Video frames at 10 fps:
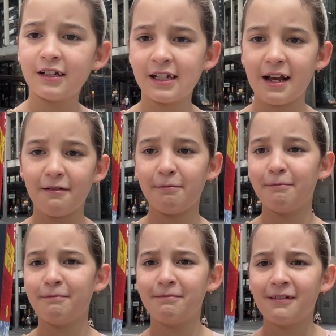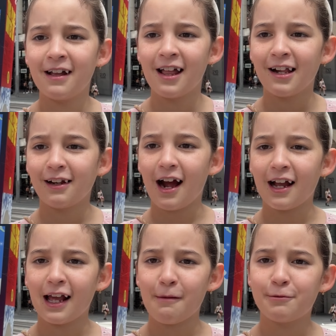see if I can
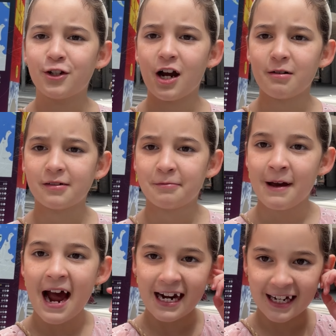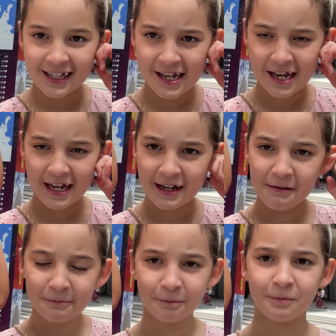get pajamas for Paddington.
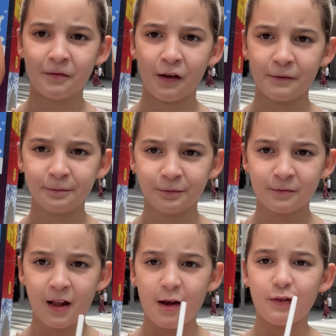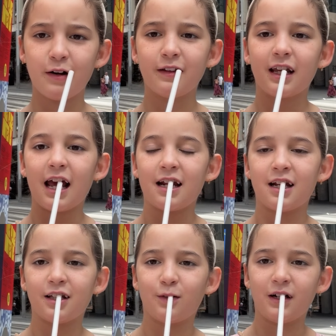Holding
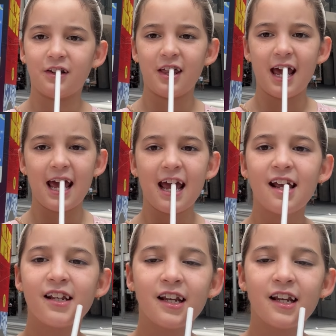another one of these.